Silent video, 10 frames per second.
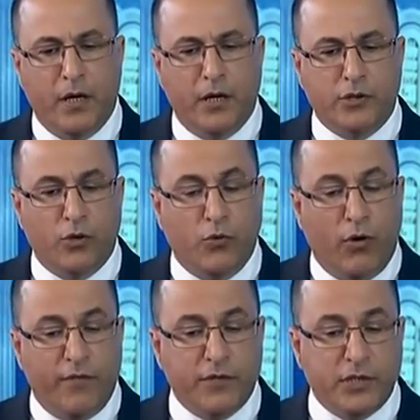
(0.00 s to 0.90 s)
So
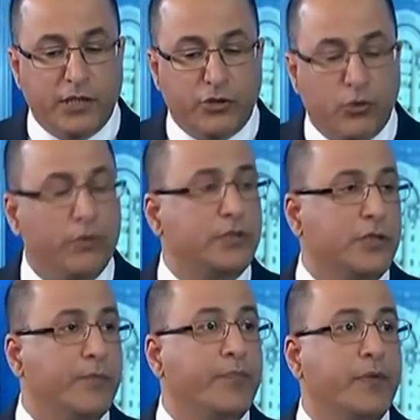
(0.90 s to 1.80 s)
obviously
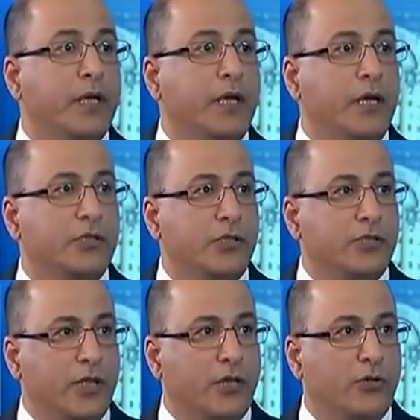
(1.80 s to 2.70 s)
tourism is a
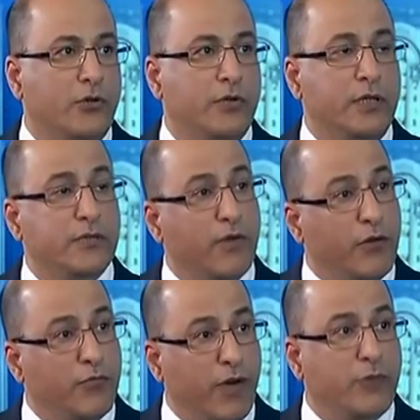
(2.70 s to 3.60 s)
sector that is
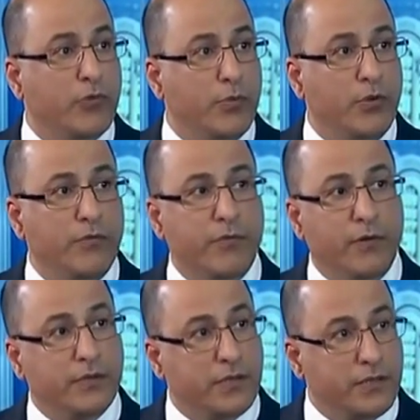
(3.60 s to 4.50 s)
very vulnerable,
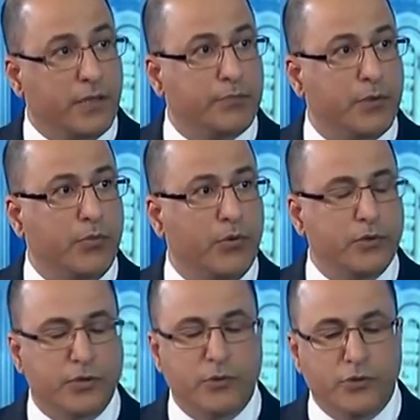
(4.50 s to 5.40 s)
very susceptible
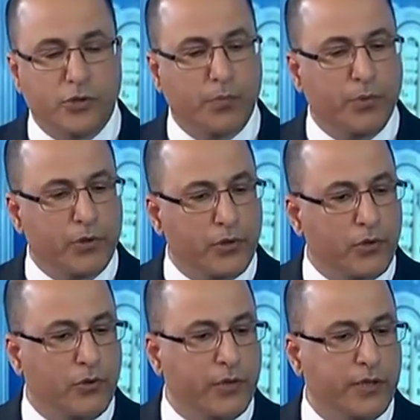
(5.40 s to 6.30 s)
to
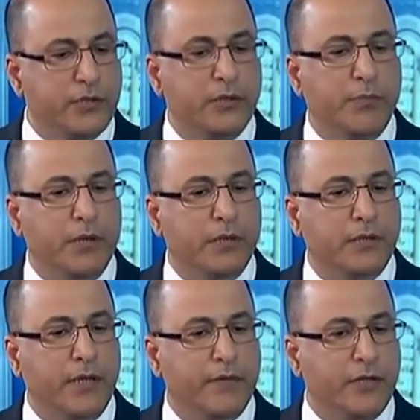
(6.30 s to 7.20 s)
geopolitical
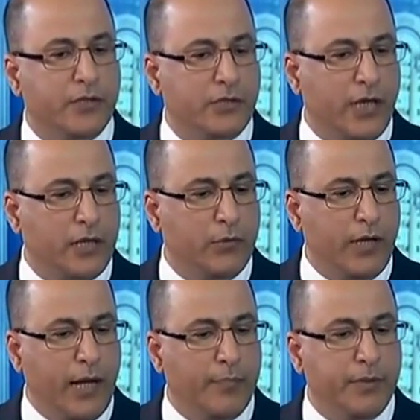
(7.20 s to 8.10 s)
instability, and that's exactly what
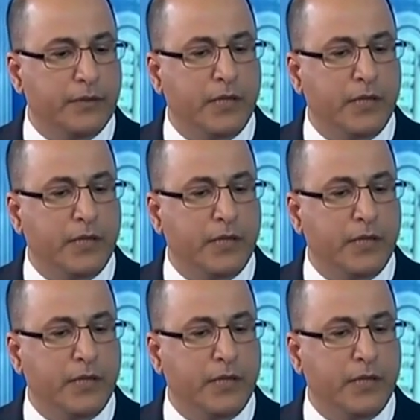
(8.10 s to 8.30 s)
happened.